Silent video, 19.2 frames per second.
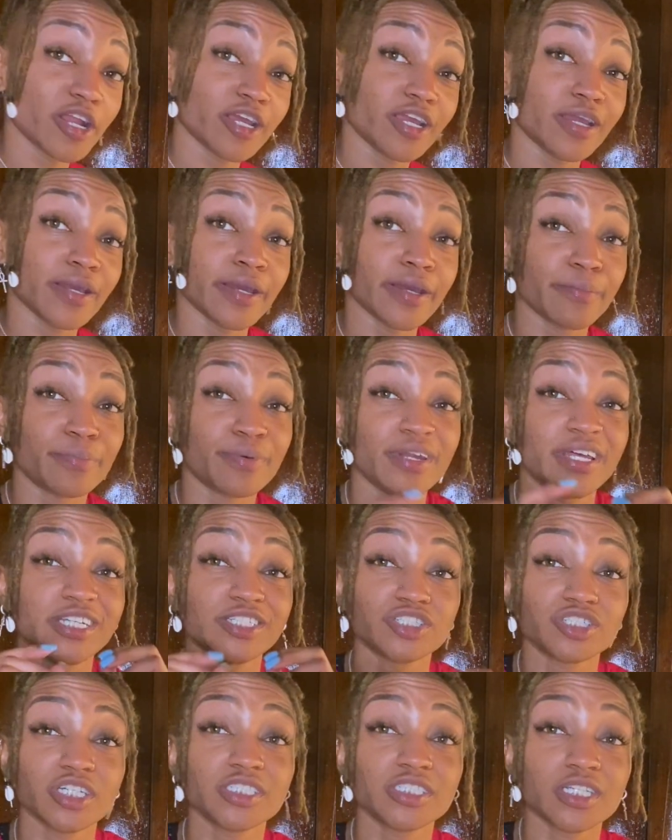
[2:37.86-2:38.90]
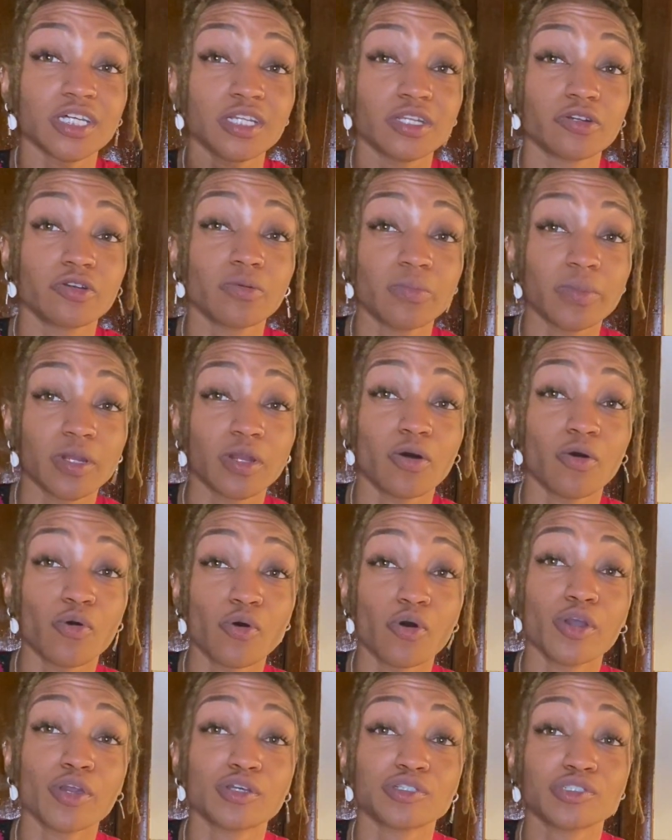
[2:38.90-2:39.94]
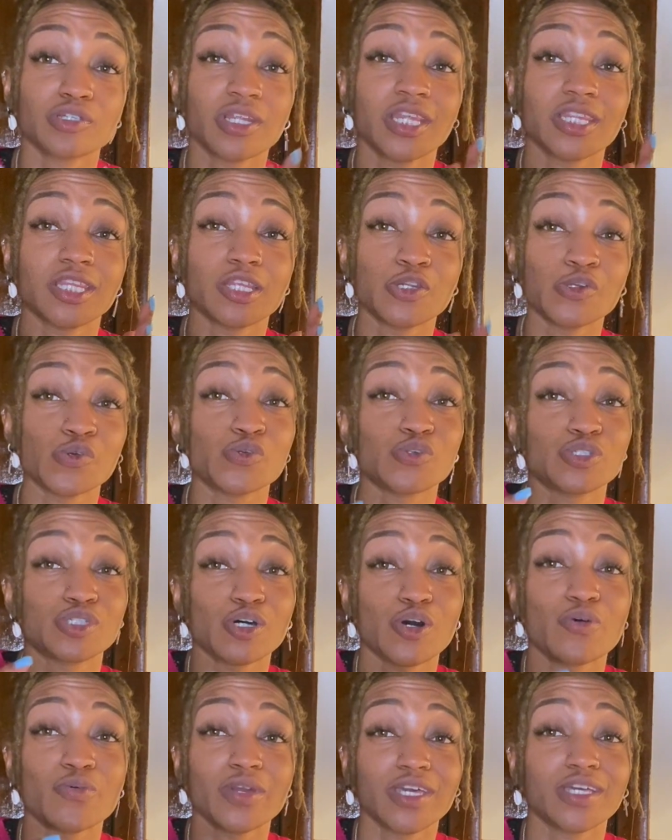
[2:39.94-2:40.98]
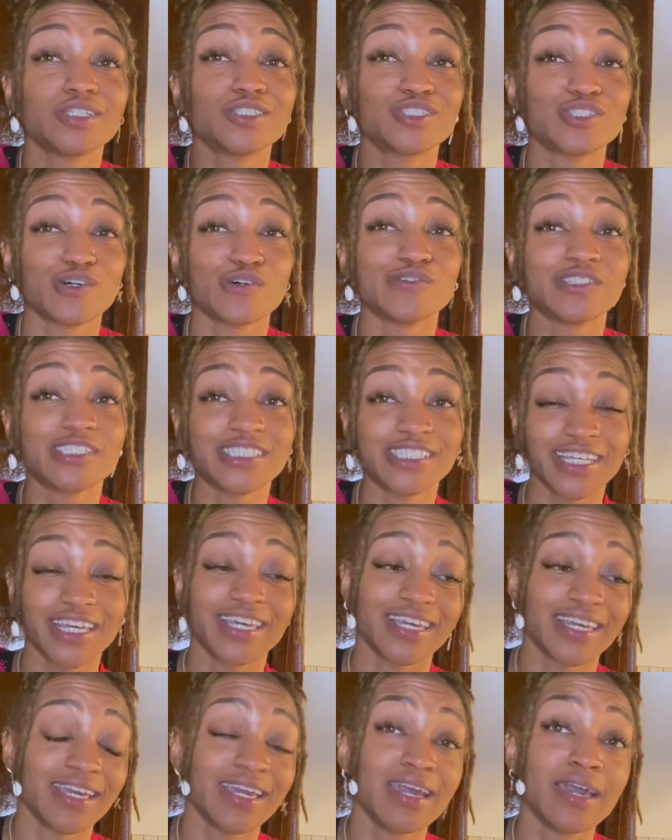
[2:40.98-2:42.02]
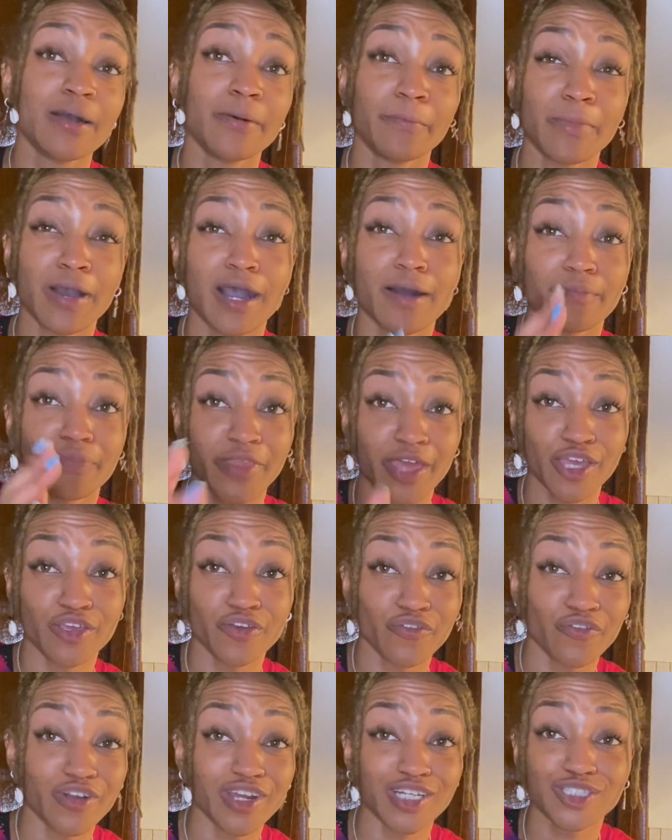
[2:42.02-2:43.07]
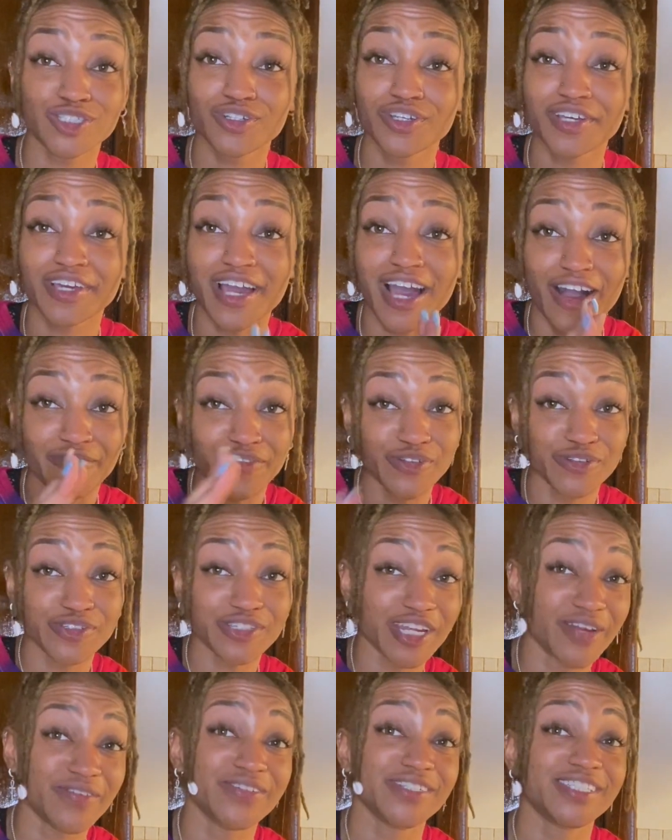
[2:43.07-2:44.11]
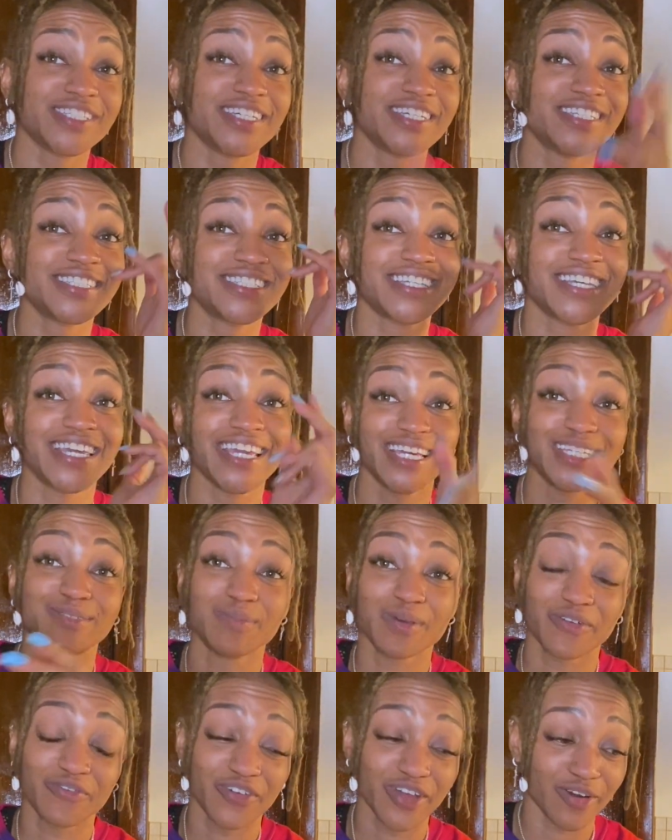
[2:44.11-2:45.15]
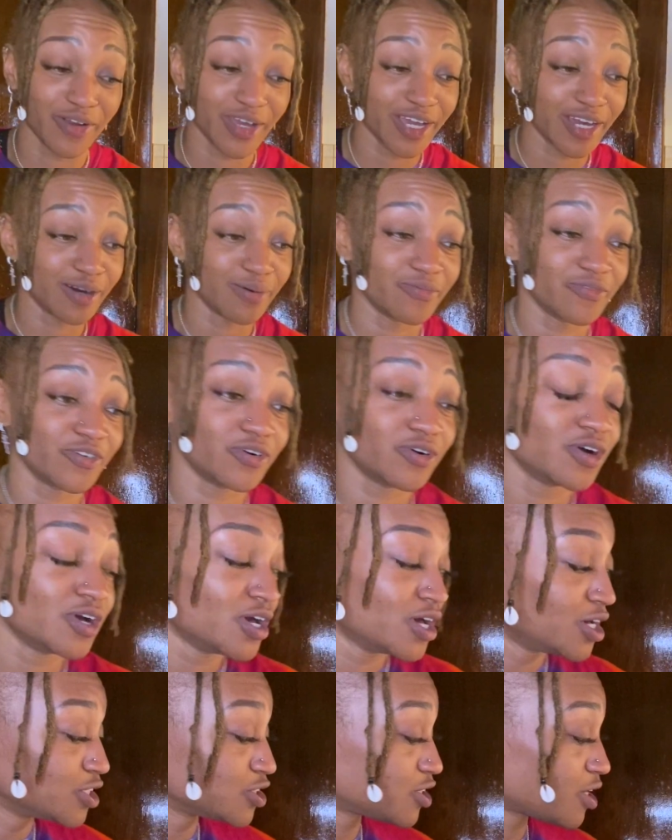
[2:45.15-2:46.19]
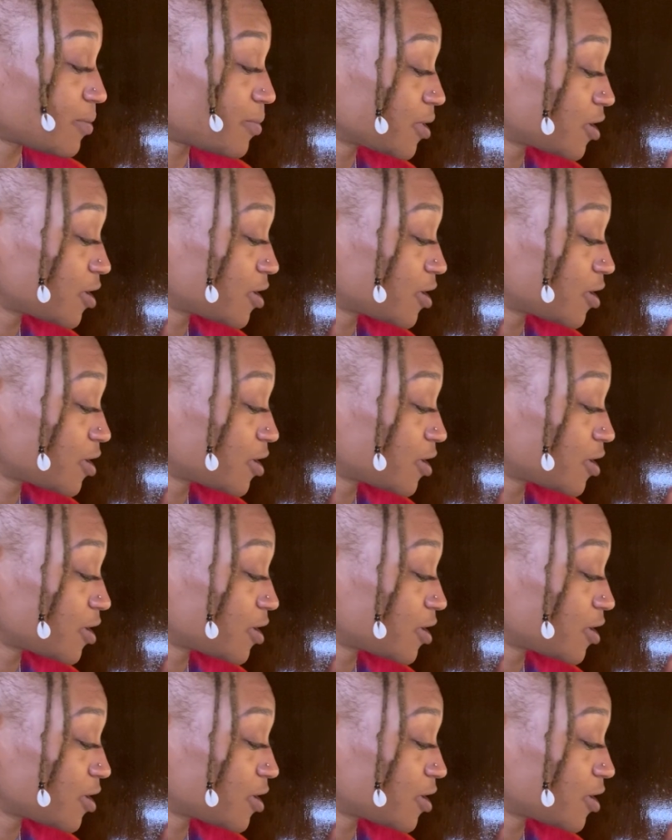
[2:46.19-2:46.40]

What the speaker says: in here and putting just a little bit of oil so that the noodles don't get so sticky. Mom, thank you for that trick. I've used it ever since. It's been very helpful. So I'm gonna